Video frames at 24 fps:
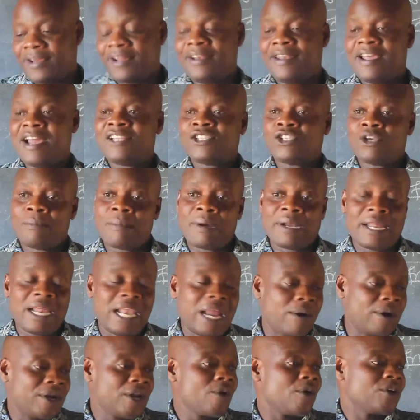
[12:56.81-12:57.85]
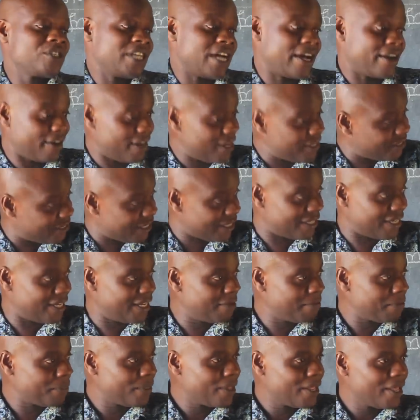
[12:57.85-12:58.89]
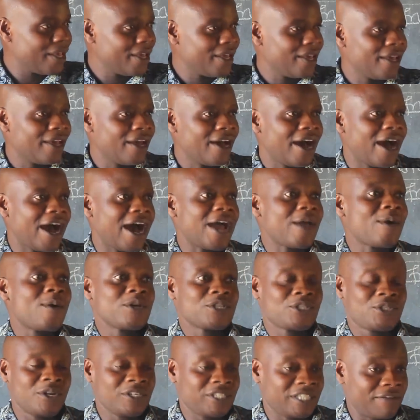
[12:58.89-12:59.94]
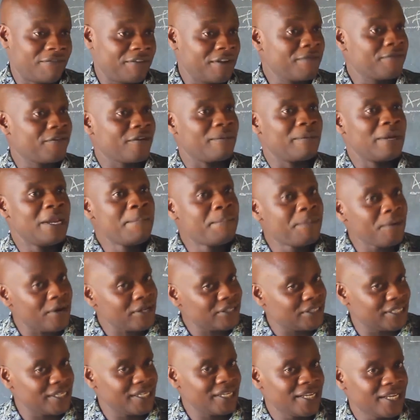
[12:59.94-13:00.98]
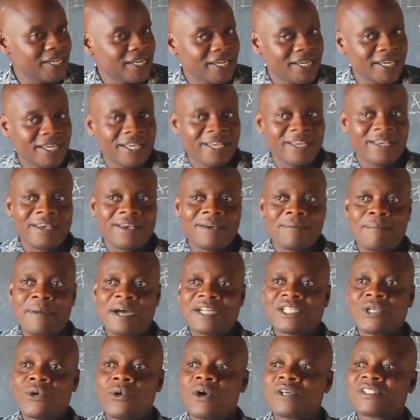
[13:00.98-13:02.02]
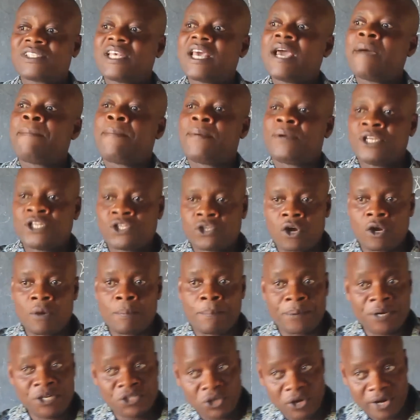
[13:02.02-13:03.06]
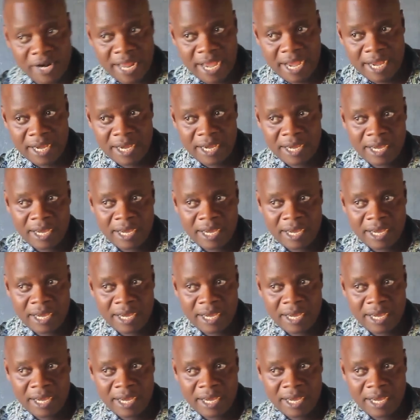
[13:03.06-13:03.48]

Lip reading: Nelson Mandela, when he was arrested, he was not suffering from leprosy, but he was a political prisoner.